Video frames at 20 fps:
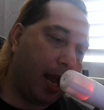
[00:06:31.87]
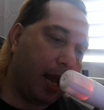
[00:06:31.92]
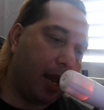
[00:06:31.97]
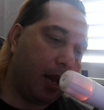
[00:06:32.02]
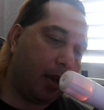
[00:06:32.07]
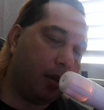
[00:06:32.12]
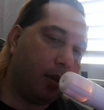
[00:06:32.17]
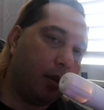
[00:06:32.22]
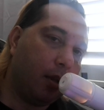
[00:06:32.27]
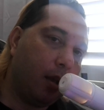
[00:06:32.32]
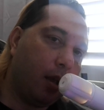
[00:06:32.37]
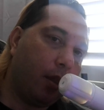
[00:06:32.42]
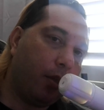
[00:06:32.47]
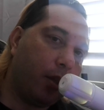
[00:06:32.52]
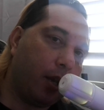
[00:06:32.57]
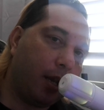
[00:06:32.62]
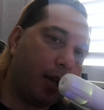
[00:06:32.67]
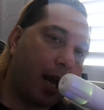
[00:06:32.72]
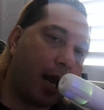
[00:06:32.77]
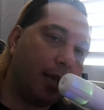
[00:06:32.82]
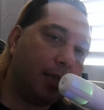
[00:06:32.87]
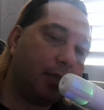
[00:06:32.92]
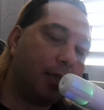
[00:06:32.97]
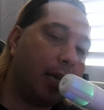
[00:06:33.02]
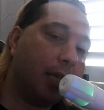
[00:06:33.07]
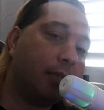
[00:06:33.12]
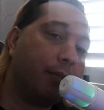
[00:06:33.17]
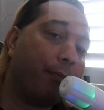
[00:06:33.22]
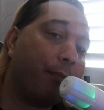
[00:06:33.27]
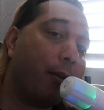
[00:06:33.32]
and the United
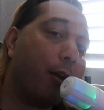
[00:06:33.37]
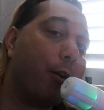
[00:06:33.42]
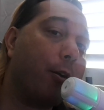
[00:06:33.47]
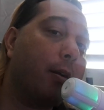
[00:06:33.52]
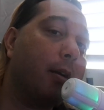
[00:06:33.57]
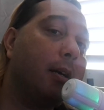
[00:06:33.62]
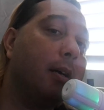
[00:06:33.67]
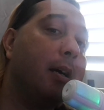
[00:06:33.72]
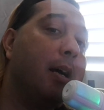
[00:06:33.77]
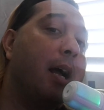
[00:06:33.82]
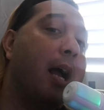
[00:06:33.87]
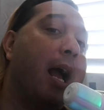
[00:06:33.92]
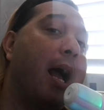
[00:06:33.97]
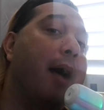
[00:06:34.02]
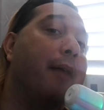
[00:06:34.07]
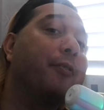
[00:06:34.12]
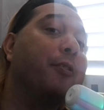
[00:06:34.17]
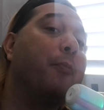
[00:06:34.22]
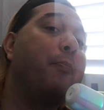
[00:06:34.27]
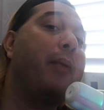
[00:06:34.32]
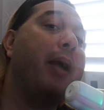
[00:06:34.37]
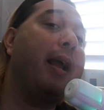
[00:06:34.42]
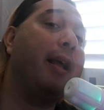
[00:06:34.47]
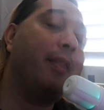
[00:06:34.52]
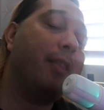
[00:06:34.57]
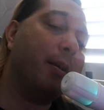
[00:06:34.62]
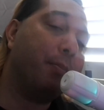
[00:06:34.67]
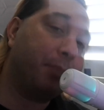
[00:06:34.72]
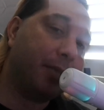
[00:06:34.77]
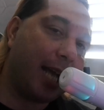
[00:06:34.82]
States of America has to pay
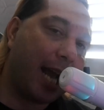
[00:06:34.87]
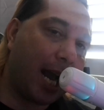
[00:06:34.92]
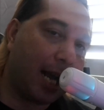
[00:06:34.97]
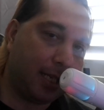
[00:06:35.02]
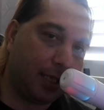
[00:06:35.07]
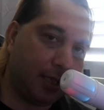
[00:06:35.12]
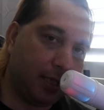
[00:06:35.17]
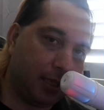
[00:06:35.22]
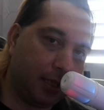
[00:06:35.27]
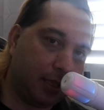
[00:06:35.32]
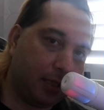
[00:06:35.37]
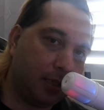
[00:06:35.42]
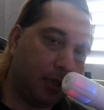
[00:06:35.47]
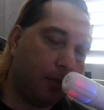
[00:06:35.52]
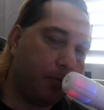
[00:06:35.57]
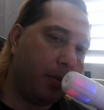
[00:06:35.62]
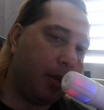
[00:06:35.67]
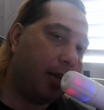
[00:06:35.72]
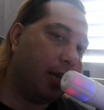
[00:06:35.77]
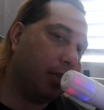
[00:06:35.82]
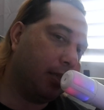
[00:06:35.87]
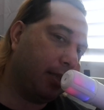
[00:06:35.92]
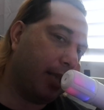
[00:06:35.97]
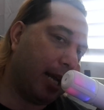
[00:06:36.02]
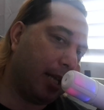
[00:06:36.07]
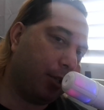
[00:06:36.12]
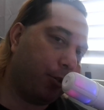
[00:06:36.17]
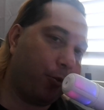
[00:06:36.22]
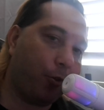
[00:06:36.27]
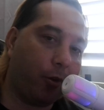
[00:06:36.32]
them taxes because
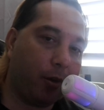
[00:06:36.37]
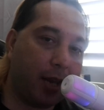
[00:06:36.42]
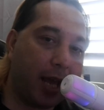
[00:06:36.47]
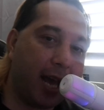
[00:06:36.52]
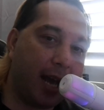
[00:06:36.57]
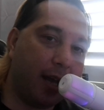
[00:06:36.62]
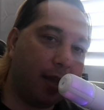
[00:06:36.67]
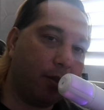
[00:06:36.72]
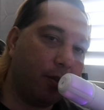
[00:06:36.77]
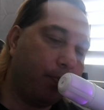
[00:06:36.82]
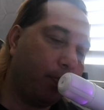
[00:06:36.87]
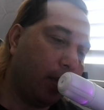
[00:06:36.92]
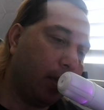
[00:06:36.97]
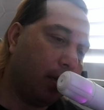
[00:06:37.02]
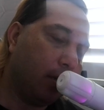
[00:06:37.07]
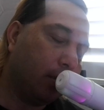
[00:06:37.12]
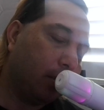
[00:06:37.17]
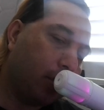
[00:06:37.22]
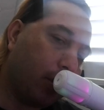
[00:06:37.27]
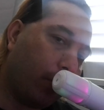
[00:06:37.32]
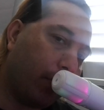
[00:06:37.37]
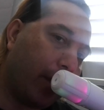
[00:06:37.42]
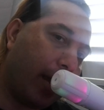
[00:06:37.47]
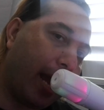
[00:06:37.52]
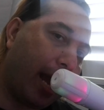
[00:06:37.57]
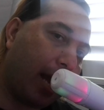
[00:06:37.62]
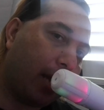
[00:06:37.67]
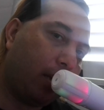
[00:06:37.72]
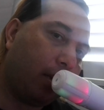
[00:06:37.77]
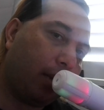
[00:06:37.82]
that's their land. So
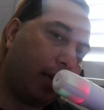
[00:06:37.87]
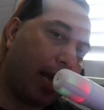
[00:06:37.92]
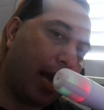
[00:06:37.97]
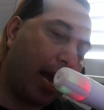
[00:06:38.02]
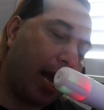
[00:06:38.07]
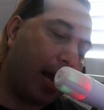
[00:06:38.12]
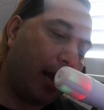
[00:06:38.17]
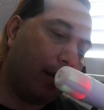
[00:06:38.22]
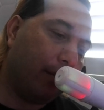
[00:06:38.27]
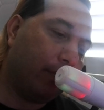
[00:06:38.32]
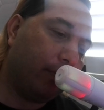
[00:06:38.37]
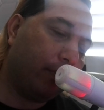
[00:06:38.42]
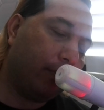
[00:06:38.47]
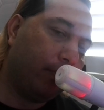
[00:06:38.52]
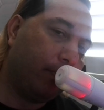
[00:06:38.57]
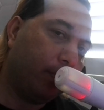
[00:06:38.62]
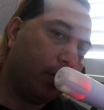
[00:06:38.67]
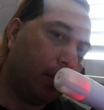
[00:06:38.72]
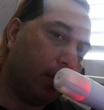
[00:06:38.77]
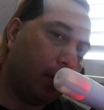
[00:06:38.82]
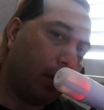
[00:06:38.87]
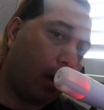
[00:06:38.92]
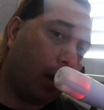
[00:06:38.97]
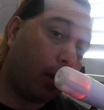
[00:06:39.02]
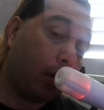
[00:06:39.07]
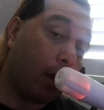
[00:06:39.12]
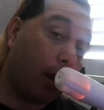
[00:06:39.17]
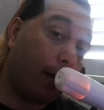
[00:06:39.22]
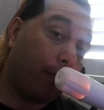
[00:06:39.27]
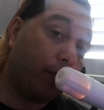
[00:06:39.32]
they actually have
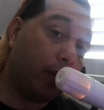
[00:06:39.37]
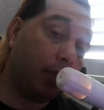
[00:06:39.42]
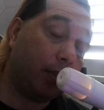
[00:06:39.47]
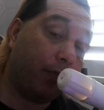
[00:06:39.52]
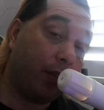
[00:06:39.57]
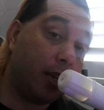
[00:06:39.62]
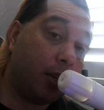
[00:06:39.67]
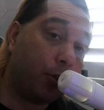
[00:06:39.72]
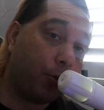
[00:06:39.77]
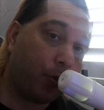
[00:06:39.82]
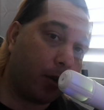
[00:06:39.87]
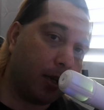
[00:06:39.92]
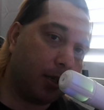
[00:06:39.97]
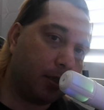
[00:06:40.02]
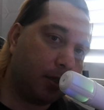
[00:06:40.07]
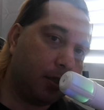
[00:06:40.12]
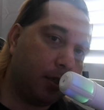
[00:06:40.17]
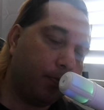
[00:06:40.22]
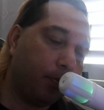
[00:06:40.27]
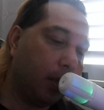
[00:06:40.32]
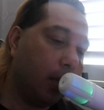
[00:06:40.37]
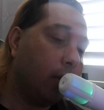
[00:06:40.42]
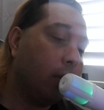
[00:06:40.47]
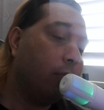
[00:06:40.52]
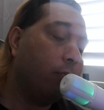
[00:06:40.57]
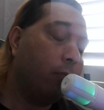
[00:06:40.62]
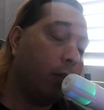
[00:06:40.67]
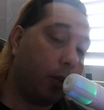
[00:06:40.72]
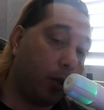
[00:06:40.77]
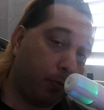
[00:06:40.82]
a conflict of interest
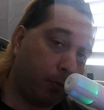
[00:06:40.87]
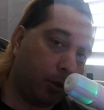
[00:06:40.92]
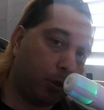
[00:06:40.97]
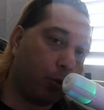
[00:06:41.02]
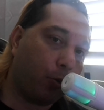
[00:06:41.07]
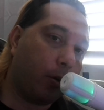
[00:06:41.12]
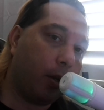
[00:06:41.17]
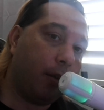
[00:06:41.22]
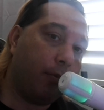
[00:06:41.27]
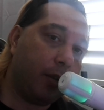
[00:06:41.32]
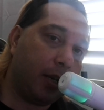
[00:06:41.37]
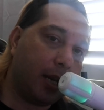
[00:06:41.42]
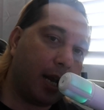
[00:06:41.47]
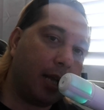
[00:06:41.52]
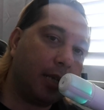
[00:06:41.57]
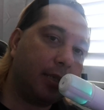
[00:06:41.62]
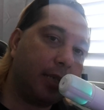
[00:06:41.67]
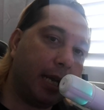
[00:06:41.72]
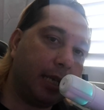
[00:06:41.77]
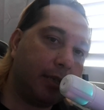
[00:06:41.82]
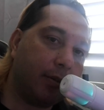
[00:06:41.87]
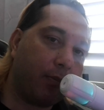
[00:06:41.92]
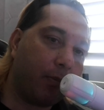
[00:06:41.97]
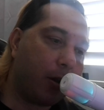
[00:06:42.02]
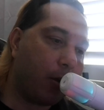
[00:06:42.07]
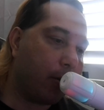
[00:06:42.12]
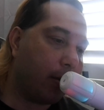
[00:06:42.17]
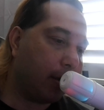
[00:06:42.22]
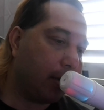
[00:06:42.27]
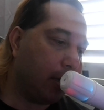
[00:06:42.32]
with the majority of the United States of
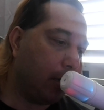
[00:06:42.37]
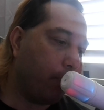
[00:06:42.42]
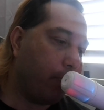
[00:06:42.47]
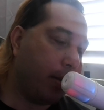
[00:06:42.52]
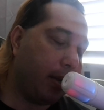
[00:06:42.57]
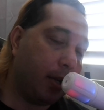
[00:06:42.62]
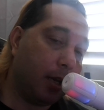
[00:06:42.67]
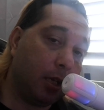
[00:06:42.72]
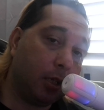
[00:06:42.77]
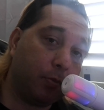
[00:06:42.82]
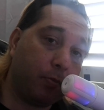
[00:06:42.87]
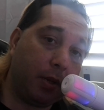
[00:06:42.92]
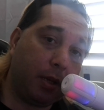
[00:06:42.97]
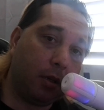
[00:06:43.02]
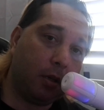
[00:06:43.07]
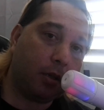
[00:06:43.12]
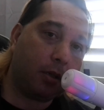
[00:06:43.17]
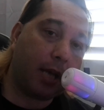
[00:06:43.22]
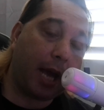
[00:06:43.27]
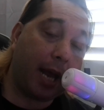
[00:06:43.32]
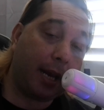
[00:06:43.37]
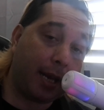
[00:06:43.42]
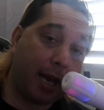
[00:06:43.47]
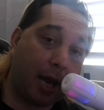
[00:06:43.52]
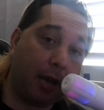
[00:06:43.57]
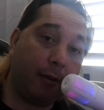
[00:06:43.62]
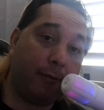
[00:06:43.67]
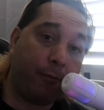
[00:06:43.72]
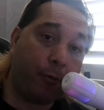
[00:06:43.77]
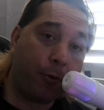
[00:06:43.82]
America because we look at
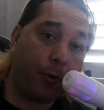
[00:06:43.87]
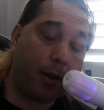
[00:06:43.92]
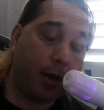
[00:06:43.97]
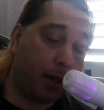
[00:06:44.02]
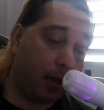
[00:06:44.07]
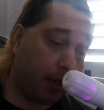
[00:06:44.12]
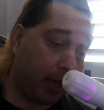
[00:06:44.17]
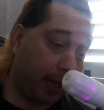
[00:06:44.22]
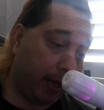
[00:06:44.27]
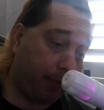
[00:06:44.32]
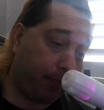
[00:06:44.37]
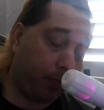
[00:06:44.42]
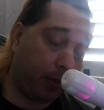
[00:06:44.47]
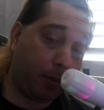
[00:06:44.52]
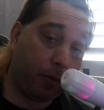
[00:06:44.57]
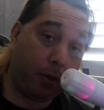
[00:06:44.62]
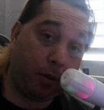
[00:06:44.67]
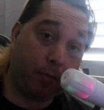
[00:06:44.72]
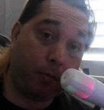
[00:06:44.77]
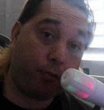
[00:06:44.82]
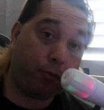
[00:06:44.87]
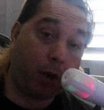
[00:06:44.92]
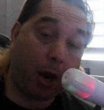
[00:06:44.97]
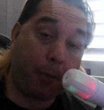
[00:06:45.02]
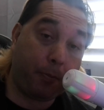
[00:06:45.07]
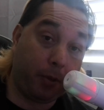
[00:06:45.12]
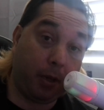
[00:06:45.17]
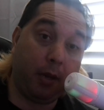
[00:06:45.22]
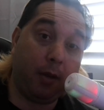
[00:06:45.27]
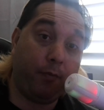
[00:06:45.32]
California like
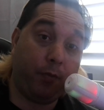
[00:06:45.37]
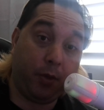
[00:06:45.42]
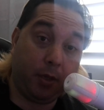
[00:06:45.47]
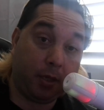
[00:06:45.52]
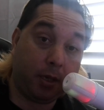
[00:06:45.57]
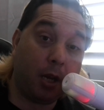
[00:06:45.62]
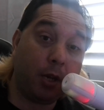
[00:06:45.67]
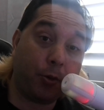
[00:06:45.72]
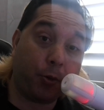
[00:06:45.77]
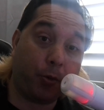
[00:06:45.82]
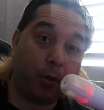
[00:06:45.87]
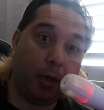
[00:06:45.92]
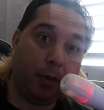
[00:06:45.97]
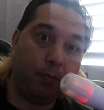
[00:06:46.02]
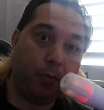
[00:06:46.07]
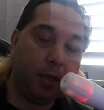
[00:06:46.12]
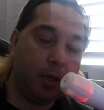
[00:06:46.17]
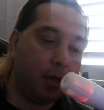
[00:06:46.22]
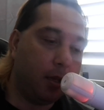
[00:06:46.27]
property of this country.